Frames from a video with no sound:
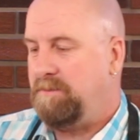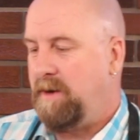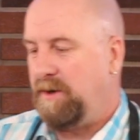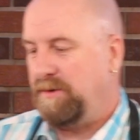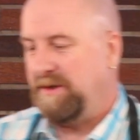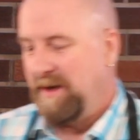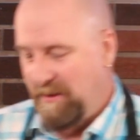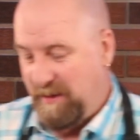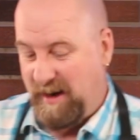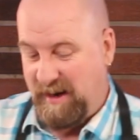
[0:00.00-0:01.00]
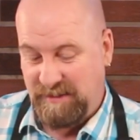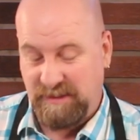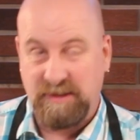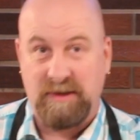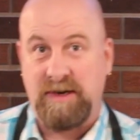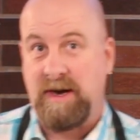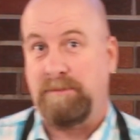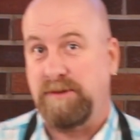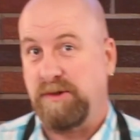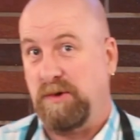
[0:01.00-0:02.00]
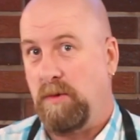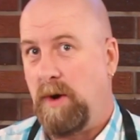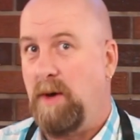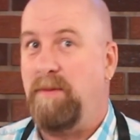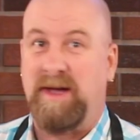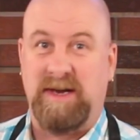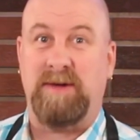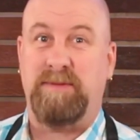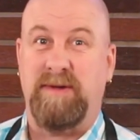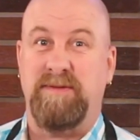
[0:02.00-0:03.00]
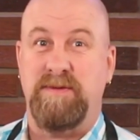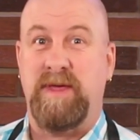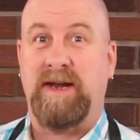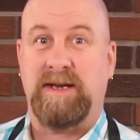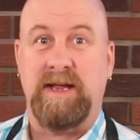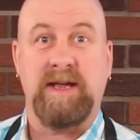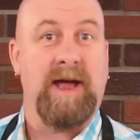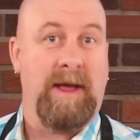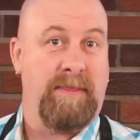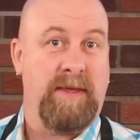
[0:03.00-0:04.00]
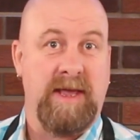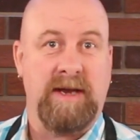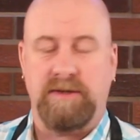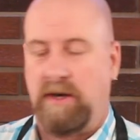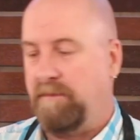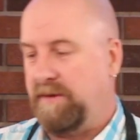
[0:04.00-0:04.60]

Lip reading: tomatoes that I did on an episode a while back, and I'll give you that link at the end of